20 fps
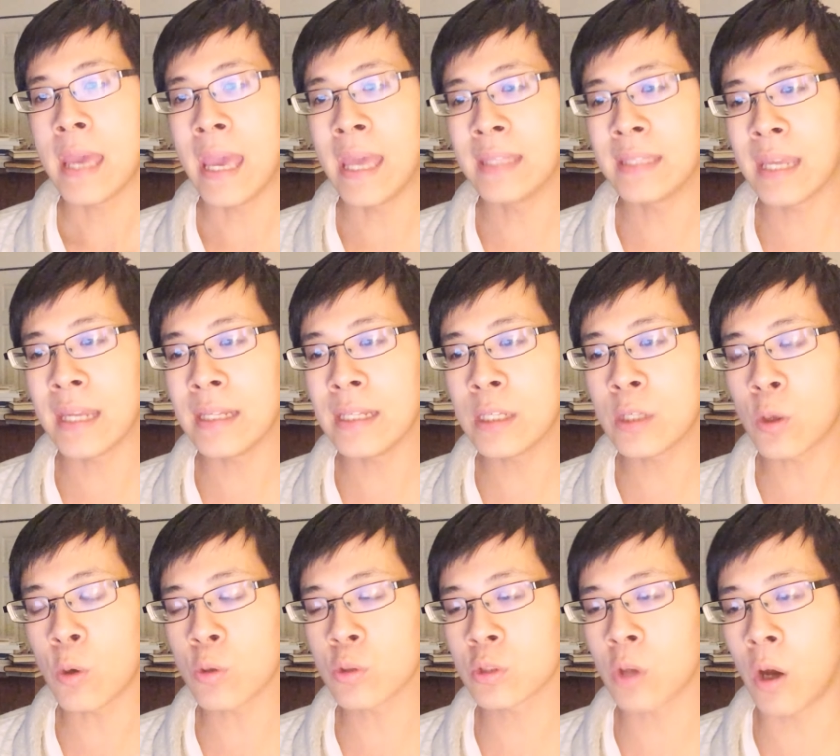And then he
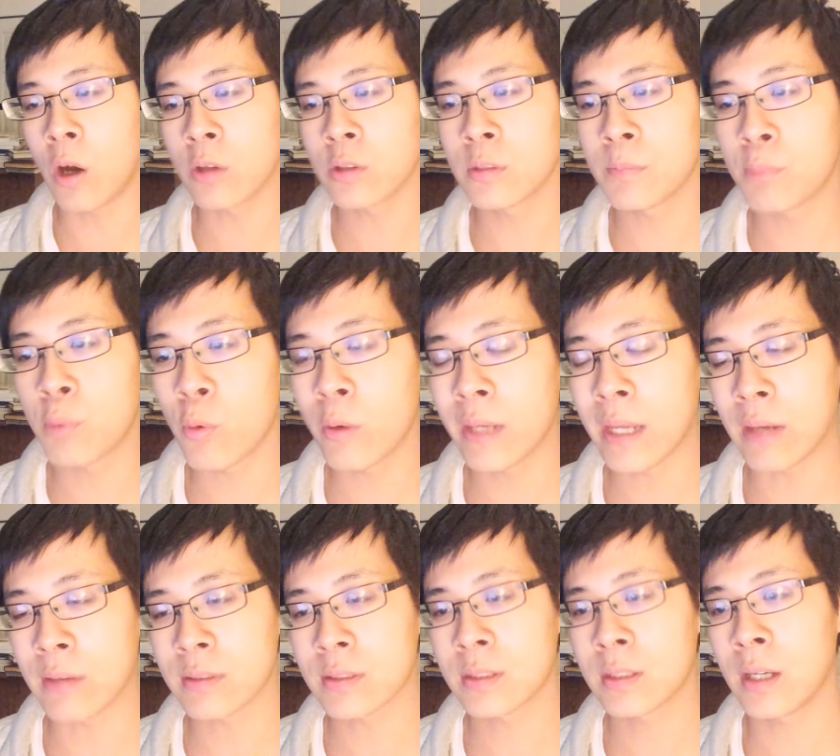goes on to point
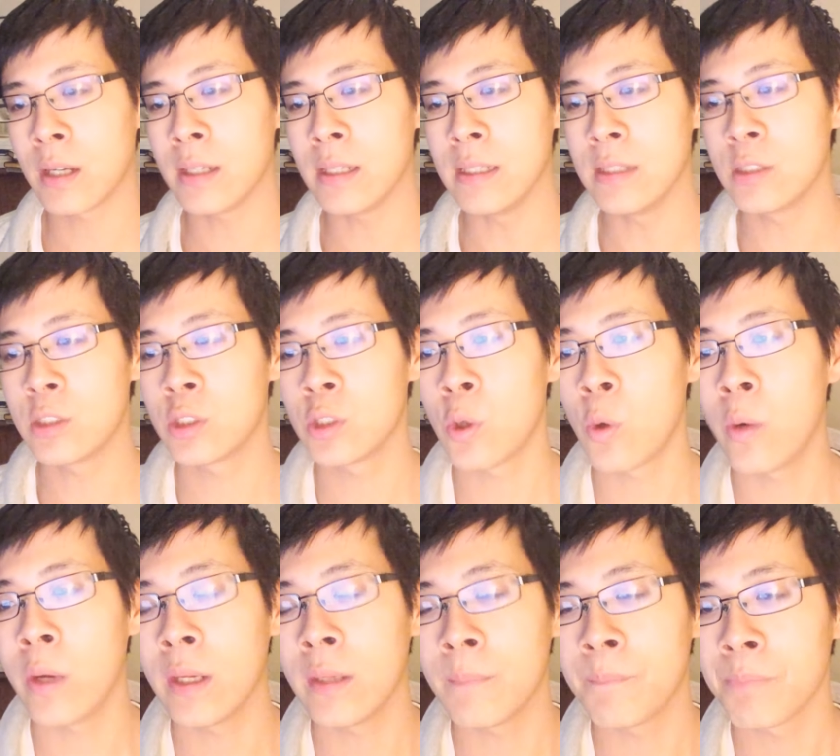out studies
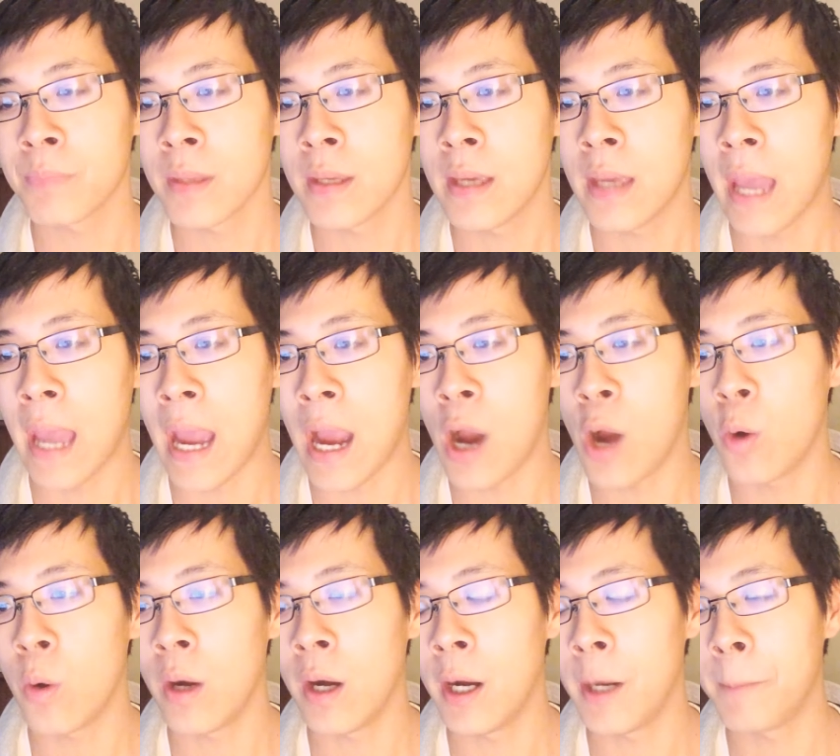showing
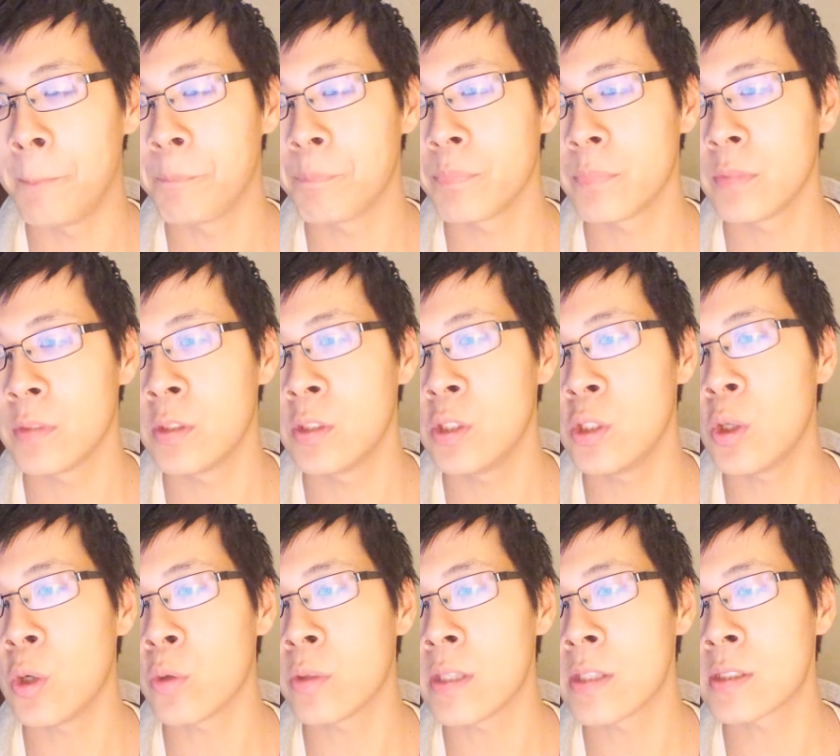how, um, you
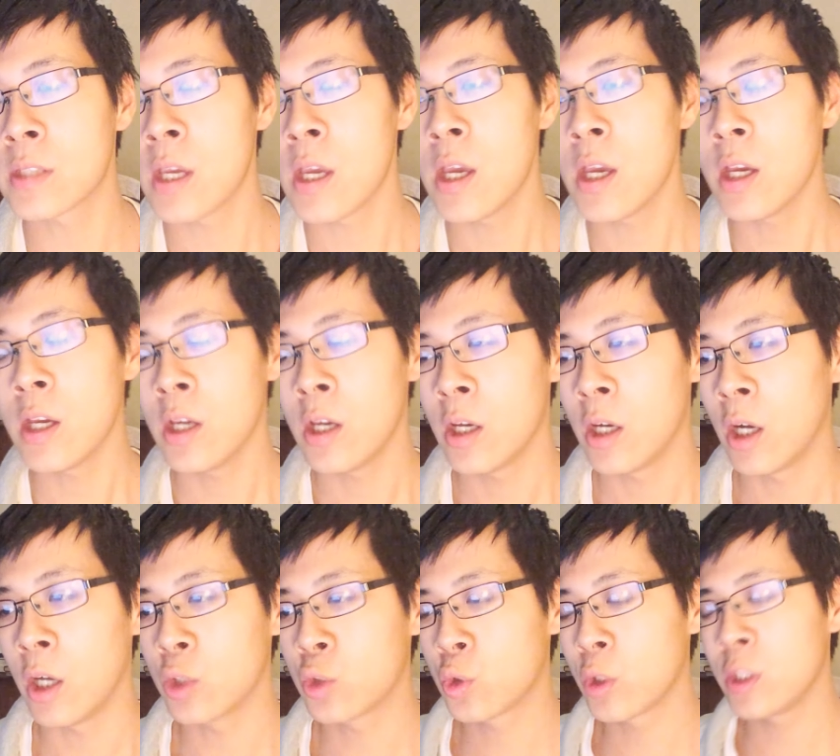know, this
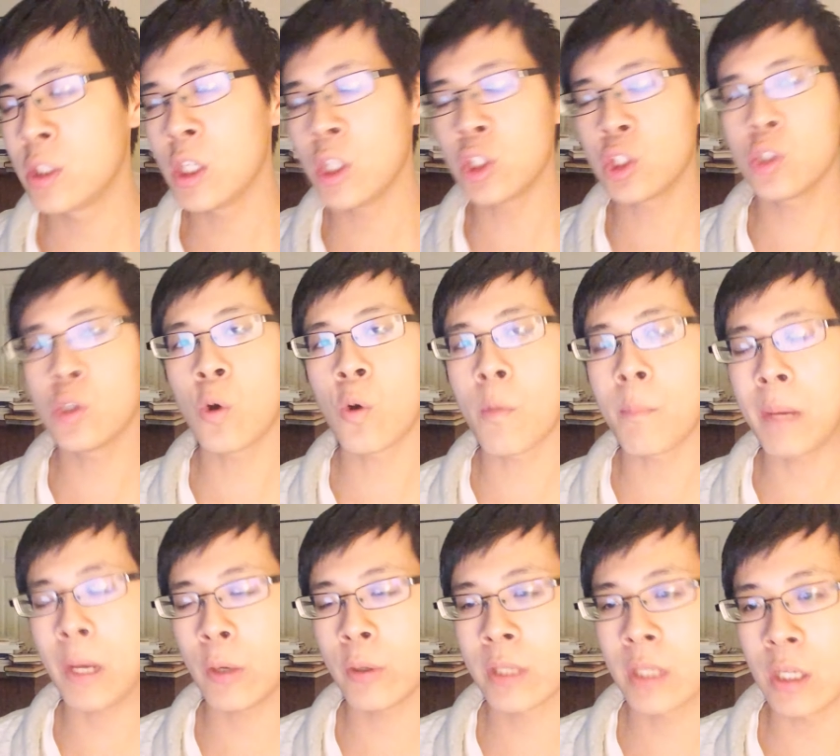uh, traditional
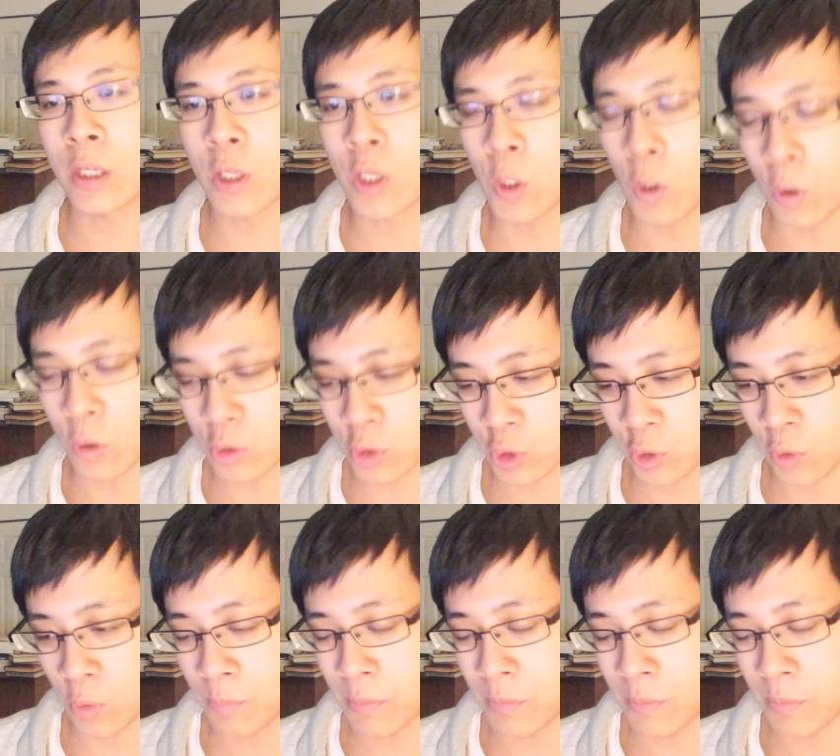American culture